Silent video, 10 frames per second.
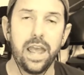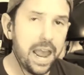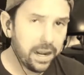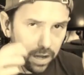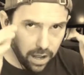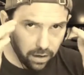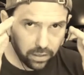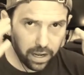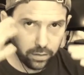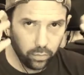and
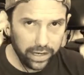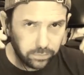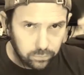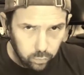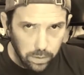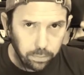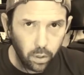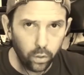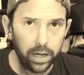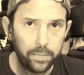kind of like
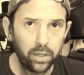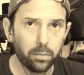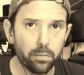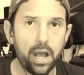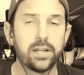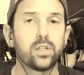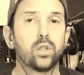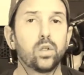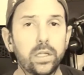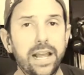reprogramming your mind to
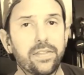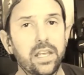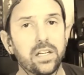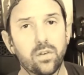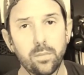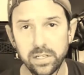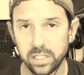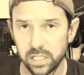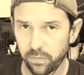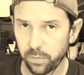look at things from a
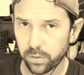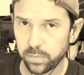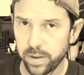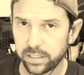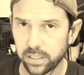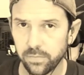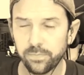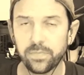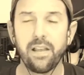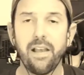different perspective,
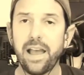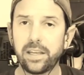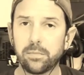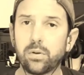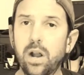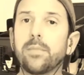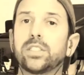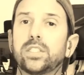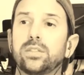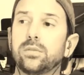I can
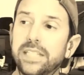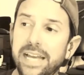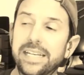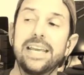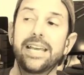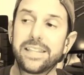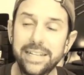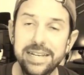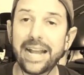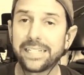promise you that the
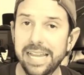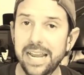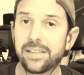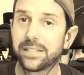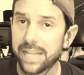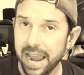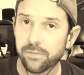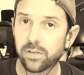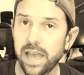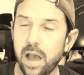next day and the day
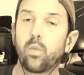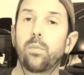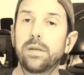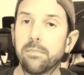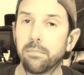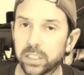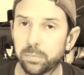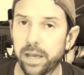after that will be much